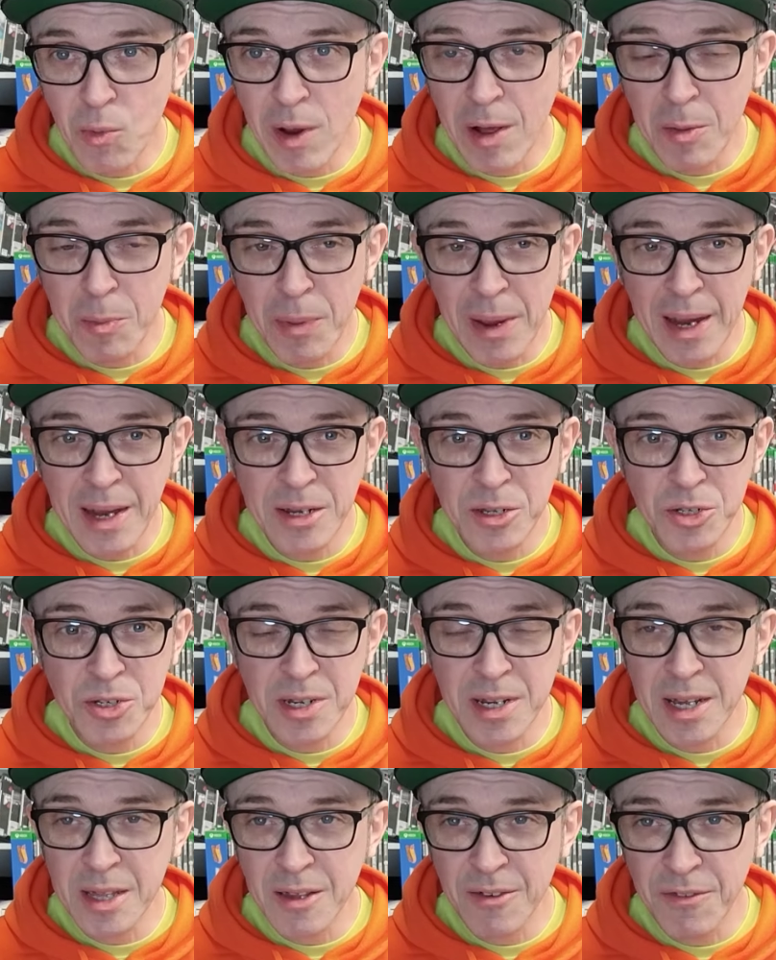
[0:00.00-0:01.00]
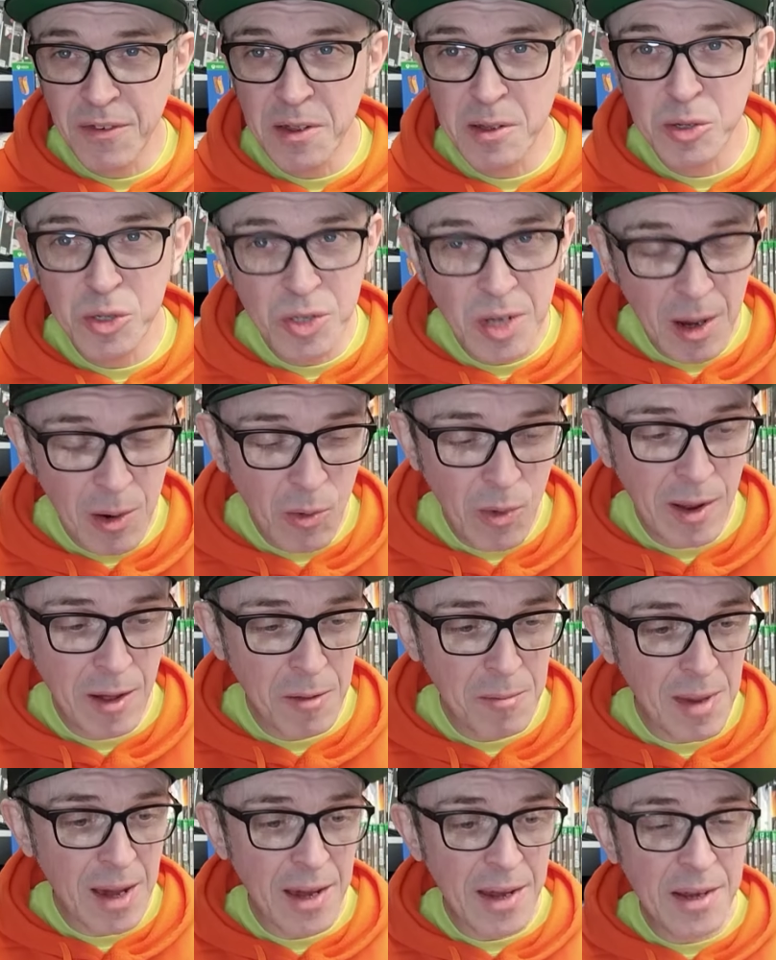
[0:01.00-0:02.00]
well packaged together, feels so
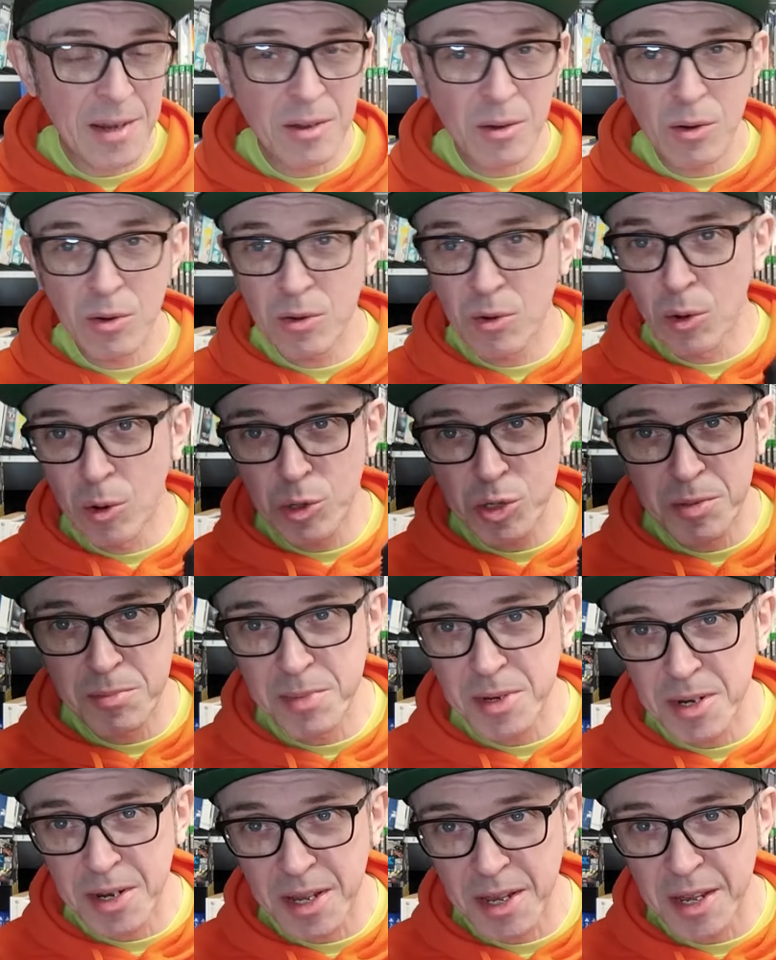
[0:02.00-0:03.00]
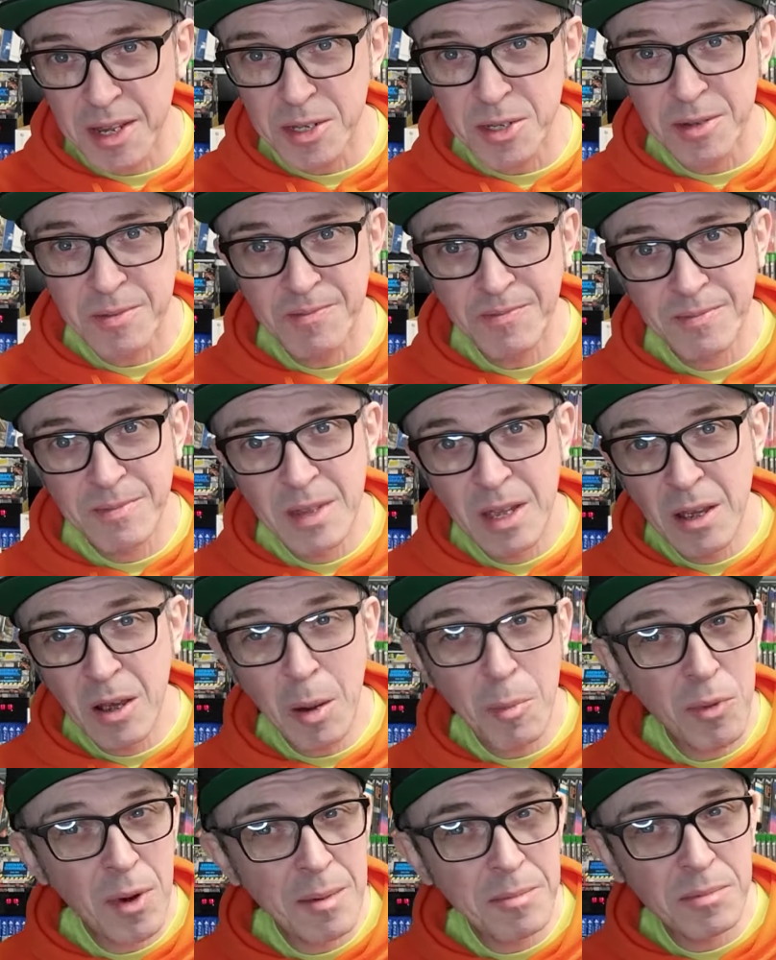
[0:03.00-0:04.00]
well made. Awesome bit of kit.
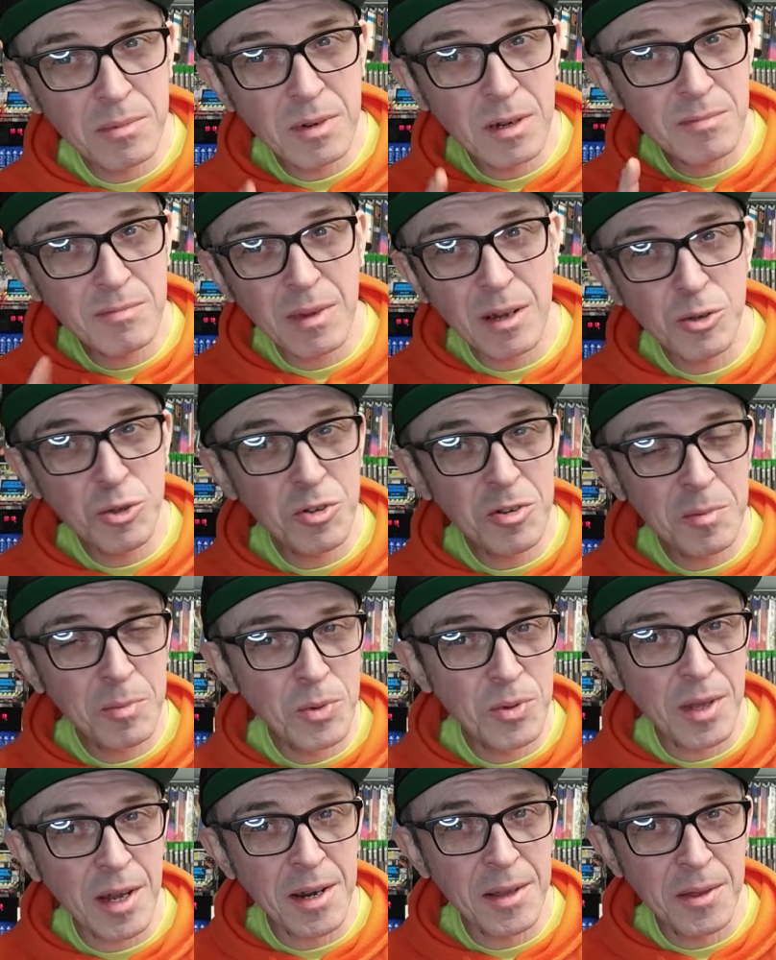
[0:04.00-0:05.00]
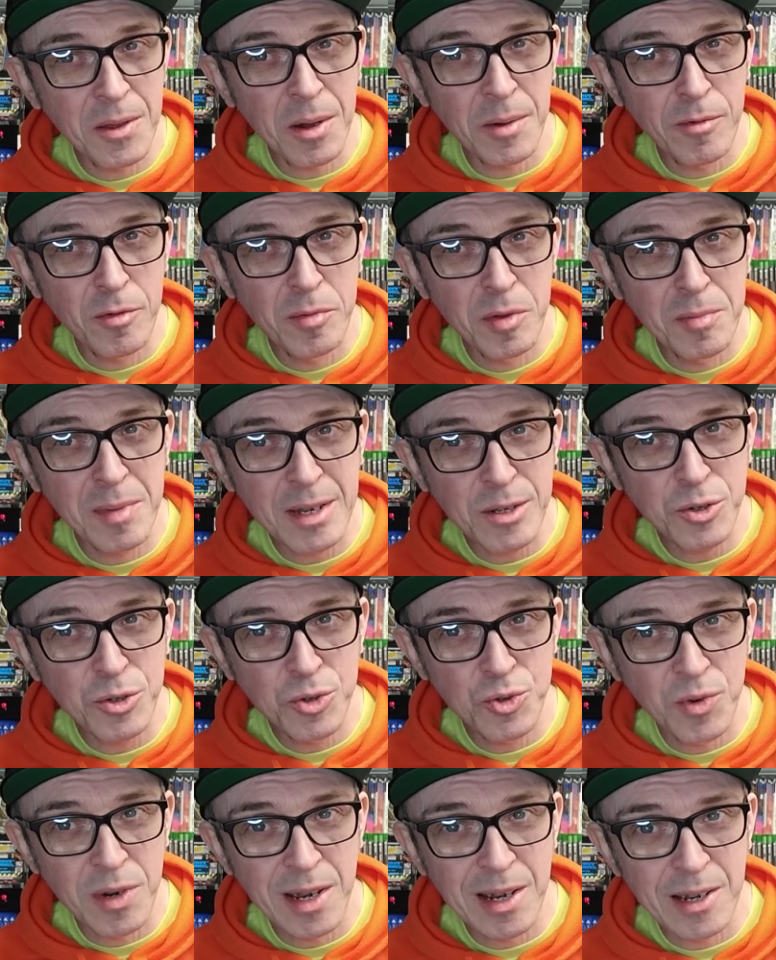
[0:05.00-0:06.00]
I should have put that in the honourable
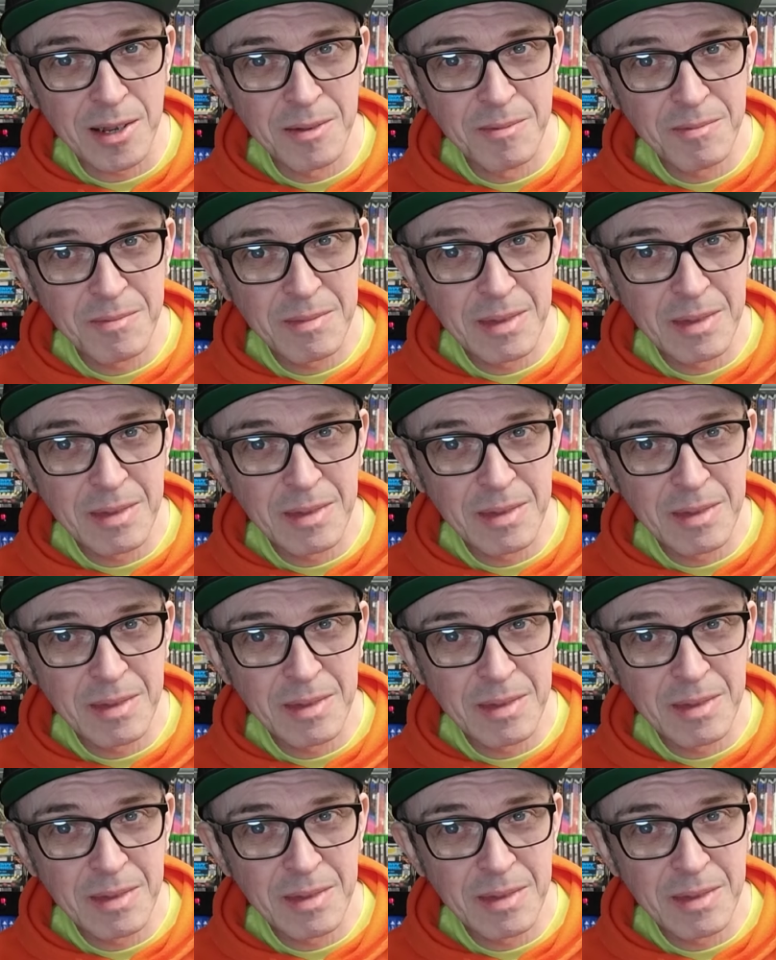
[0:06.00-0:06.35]
mentions, really.